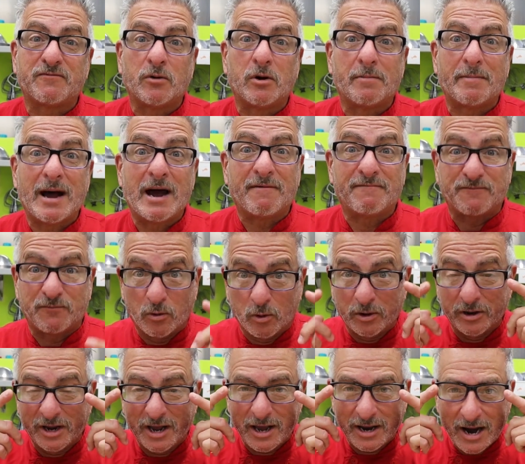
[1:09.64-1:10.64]
for about
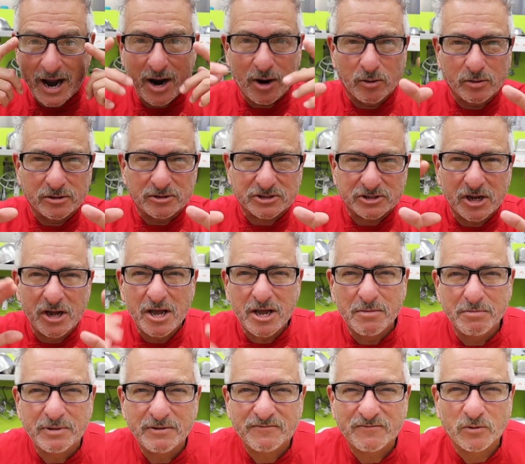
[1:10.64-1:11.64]
48 hours
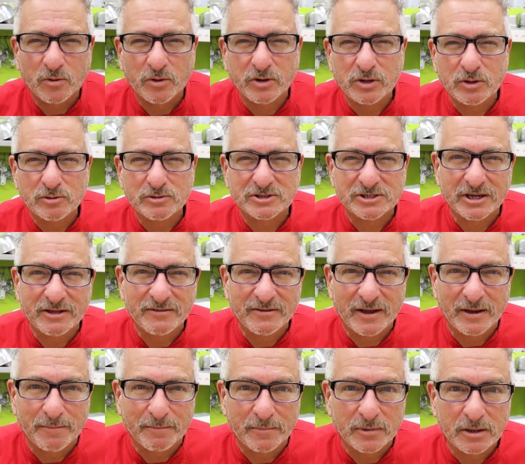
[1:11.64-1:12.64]
before using
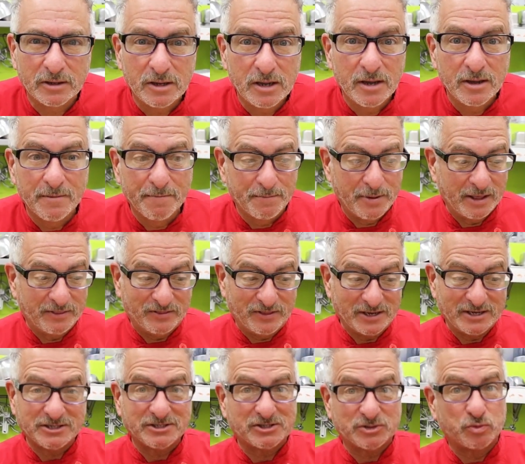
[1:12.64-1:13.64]
them. But
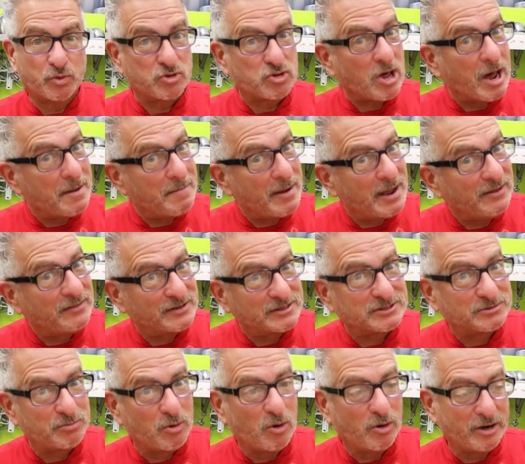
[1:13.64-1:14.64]
this, which I made
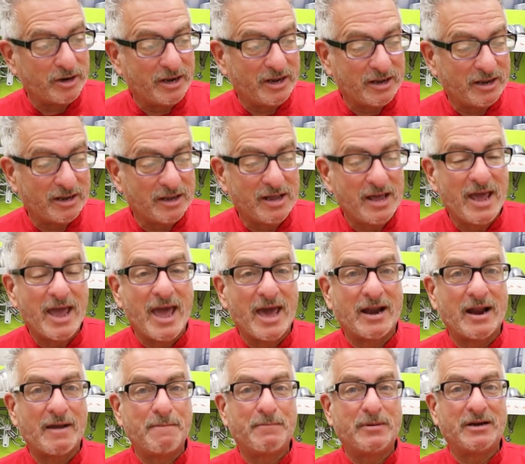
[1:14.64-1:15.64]
this morning,
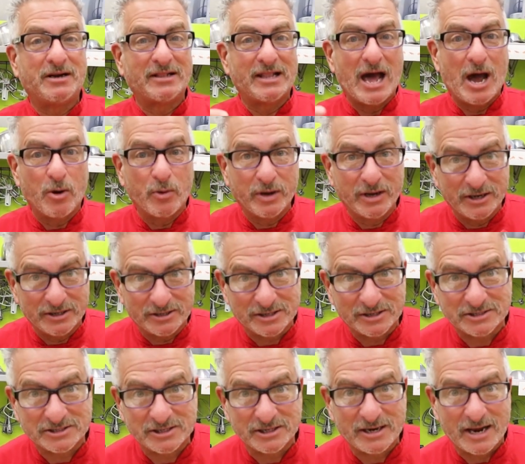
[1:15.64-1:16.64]
and I've been allowing it
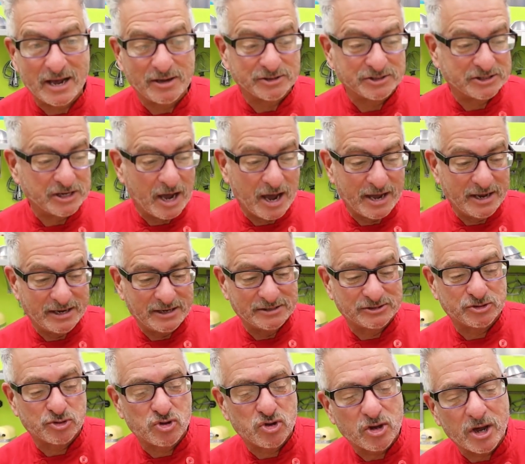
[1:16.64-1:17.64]
to sit outside,
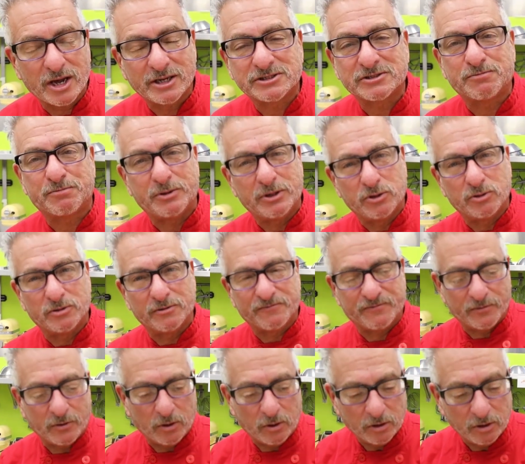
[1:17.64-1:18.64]
is just
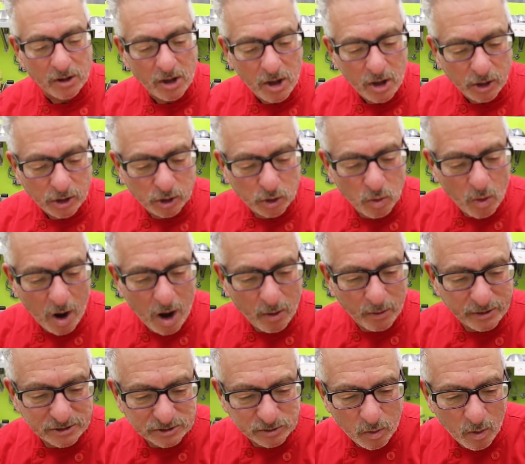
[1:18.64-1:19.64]
beautiful. You
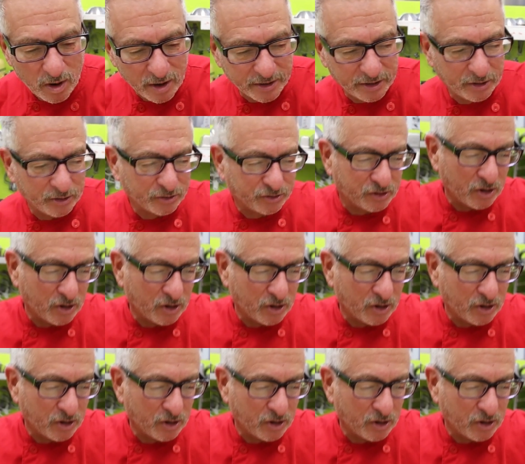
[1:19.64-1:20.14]
always want your